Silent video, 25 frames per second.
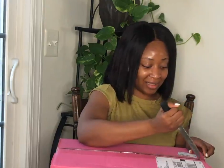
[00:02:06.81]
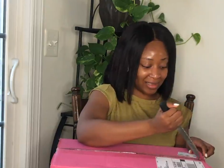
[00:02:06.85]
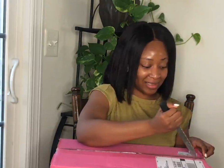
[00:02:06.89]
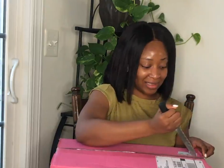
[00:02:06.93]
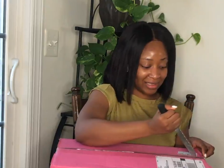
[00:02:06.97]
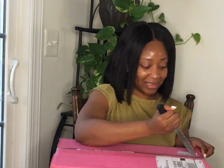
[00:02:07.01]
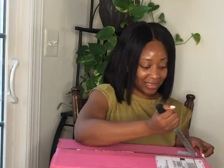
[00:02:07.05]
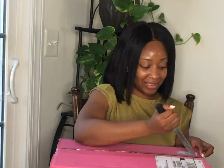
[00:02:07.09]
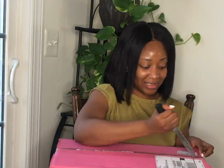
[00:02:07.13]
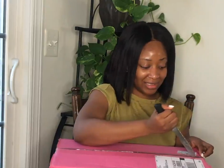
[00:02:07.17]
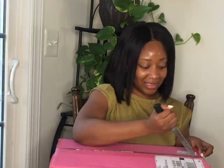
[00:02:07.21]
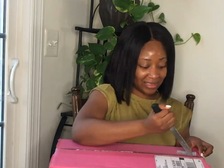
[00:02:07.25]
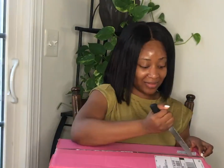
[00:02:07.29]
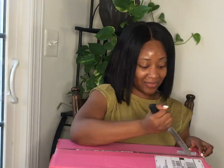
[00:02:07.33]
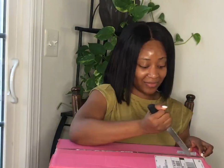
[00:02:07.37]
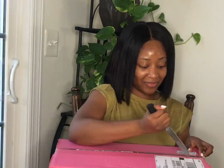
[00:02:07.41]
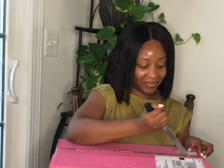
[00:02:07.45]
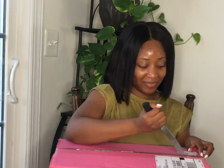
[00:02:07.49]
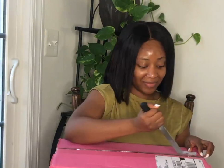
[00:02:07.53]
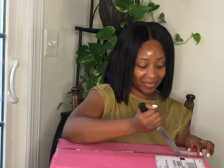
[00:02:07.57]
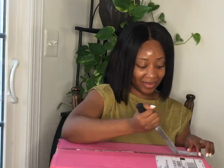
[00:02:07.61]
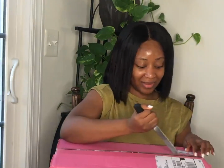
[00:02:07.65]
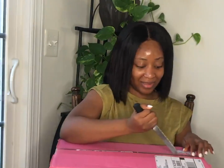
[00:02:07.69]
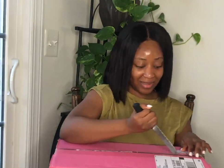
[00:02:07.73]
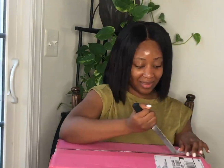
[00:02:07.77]
I
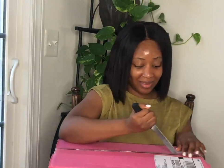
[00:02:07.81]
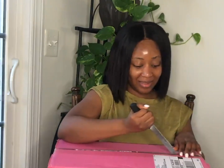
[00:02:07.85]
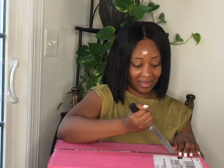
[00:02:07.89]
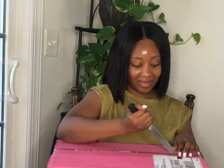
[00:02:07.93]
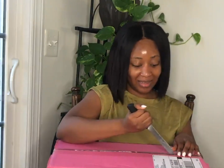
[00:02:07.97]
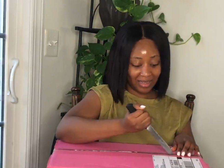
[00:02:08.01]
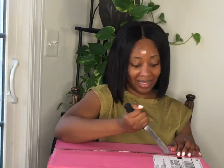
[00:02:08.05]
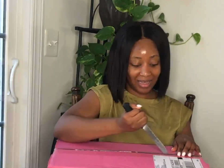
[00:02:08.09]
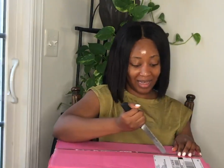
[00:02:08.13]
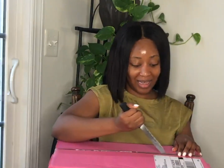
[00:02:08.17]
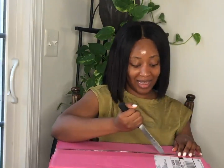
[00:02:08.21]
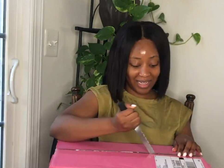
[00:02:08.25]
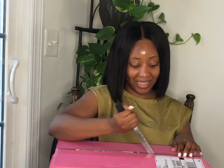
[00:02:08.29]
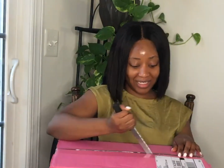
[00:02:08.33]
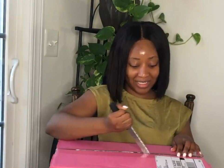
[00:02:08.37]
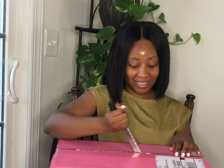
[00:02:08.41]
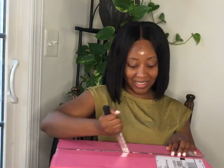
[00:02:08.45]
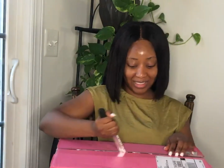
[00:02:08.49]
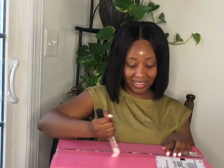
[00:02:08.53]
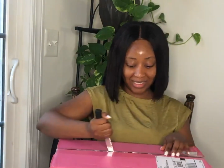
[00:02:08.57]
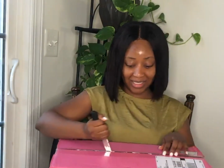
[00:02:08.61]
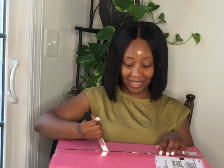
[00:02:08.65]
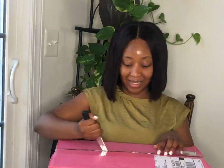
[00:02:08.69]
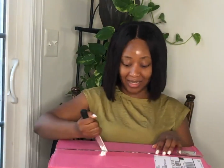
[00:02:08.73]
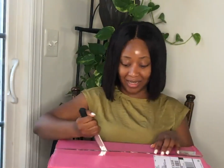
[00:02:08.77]

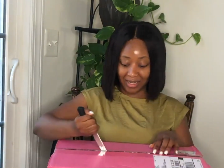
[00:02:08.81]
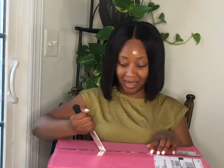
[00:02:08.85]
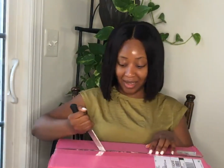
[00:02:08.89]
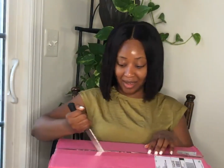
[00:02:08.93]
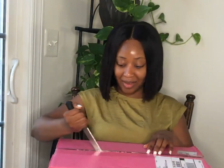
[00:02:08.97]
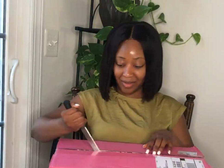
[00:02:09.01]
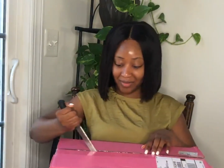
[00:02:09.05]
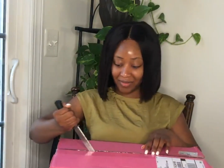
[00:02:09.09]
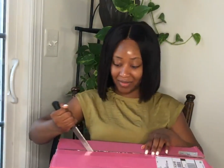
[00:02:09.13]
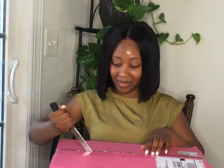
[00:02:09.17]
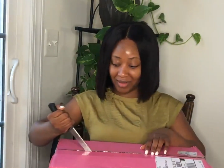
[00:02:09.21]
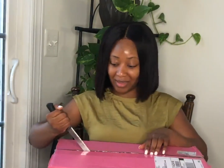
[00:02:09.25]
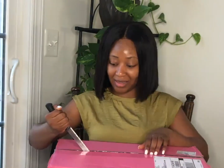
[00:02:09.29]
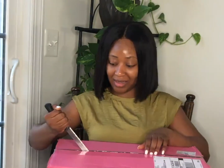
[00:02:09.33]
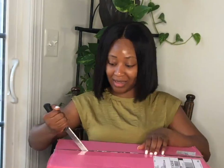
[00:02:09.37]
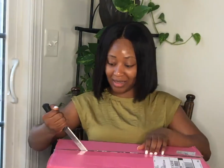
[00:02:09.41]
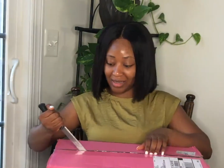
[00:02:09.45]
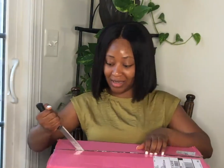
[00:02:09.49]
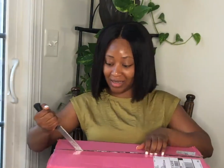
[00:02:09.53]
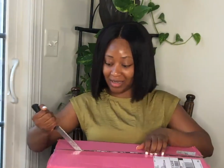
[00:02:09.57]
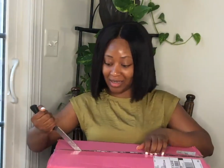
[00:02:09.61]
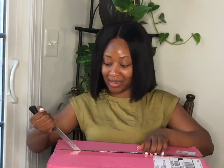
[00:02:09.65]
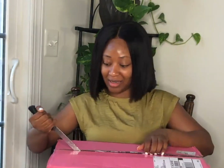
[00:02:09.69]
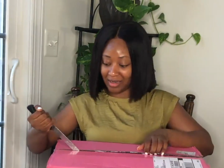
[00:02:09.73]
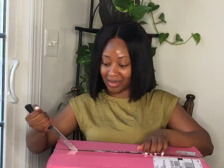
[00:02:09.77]
just love
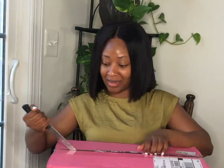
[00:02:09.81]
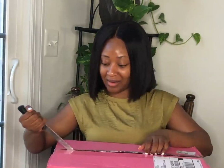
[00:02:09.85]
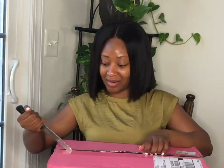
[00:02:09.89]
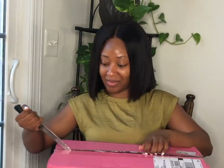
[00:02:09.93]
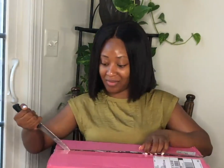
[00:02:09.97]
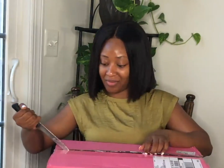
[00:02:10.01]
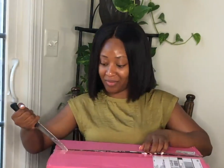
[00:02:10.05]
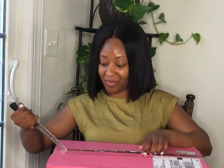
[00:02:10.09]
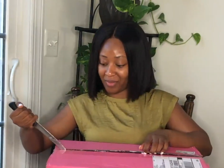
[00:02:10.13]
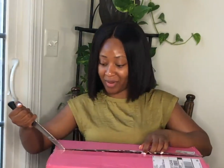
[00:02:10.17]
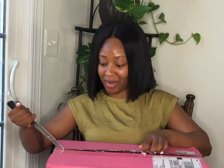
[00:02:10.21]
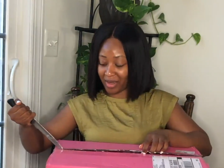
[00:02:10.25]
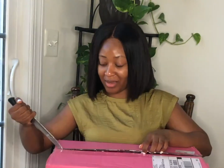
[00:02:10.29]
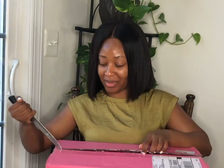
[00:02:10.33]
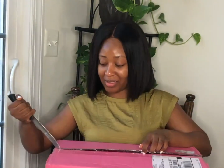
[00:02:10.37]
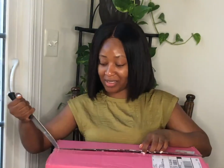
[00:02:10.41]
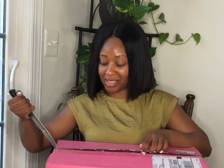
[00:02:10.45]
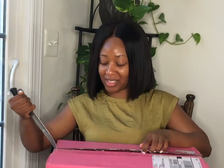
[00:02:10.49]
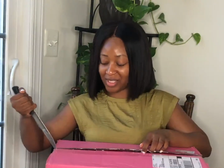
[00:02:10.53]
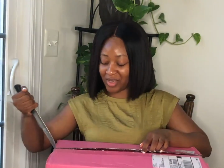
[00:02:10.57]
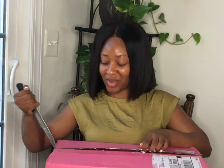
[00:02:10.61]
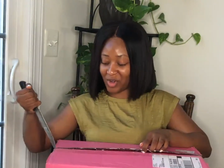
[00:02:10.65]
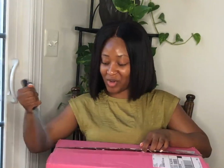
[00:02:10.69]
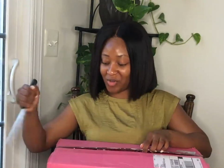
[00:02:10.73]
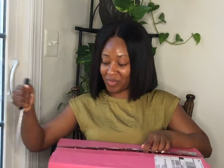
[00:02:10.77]
cutting the
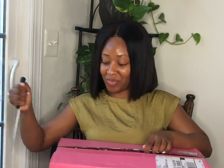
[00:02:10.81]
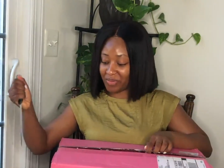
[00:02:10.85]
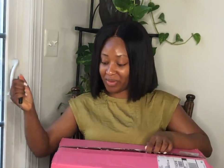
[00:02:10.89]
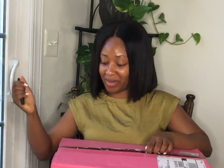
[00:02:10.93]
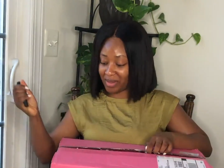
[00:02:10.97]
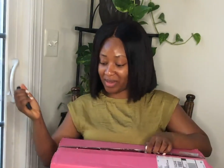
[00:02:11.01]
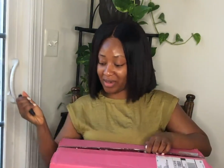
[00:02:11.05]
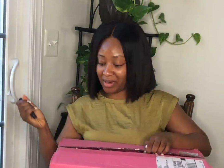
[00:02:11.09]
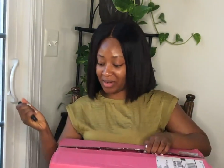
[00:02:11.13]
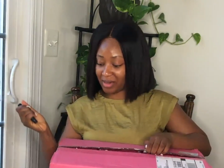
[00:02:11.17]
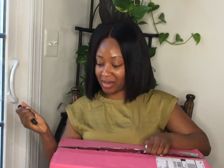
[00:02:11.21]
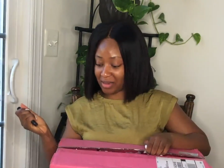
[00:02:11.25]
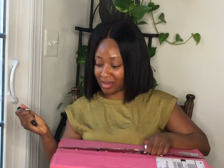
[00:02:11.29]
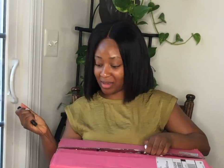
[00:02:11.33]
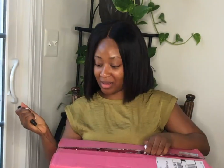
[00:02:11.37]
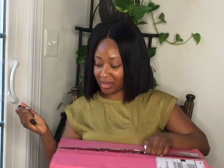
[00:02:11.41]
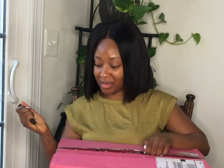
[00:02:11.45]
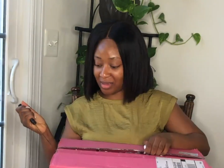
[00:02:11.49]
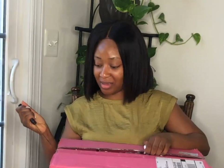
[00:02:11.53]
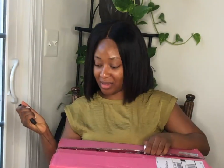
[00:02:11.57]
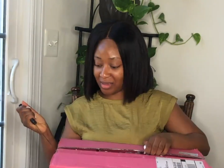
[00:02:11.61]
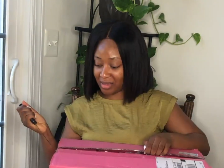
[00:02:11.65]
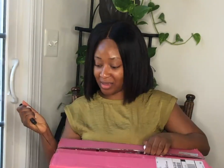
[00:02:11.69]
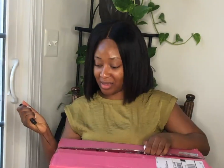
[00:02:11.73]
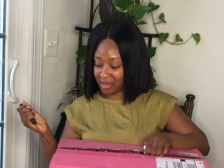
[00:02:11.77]
box open.
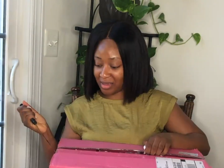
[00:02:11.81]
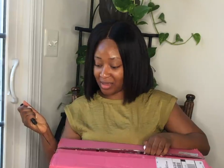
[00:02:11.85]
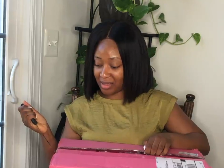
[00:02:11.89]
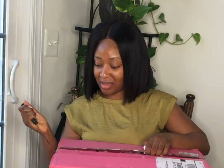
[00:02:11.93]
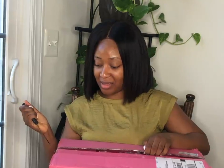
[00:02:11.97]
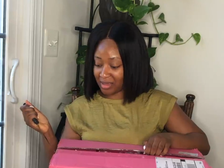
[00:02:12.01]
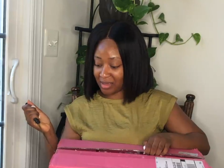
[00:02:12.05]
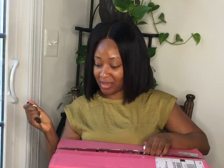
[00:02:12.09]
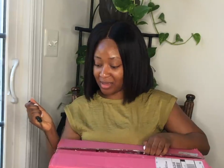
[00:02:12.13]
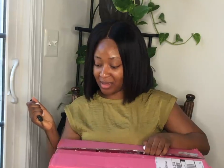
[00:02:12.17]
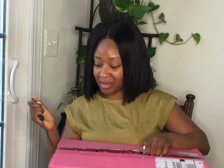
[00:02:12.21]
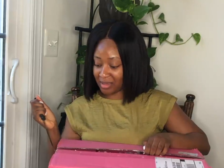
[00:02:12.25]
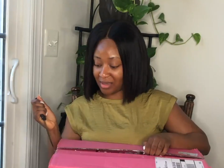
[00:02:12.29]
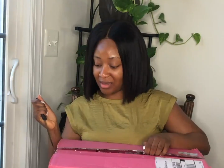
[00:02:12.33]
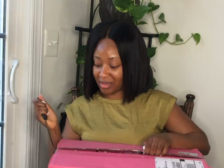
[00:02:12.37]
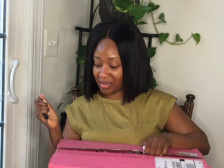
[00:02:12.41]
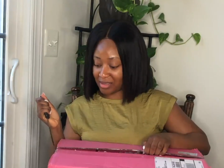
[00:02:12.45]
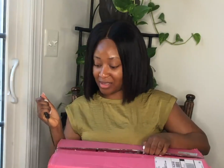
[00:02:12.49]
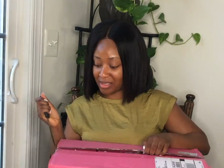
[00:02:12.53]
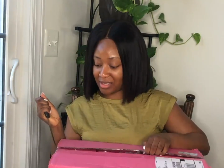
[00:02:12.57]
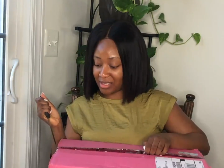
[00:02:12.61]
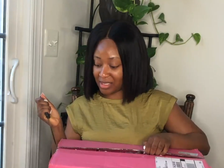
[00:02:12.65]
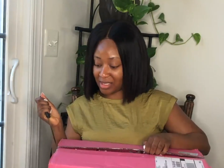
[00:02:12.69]
It is